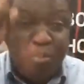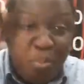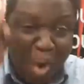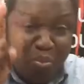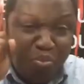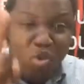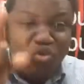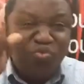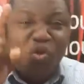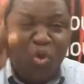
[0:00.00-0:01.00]
the
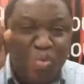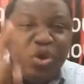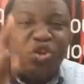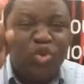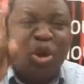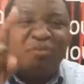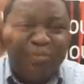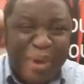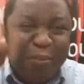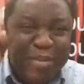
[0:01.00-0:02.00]
purpose for which you
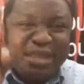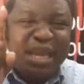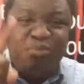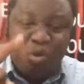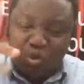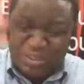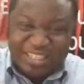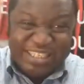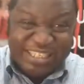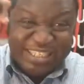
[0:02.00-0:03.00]
have permitted me
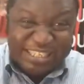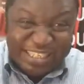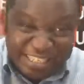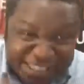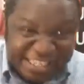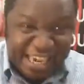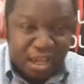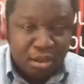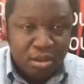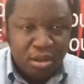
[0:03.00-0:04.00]
to see this
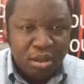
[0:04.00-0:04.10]
year,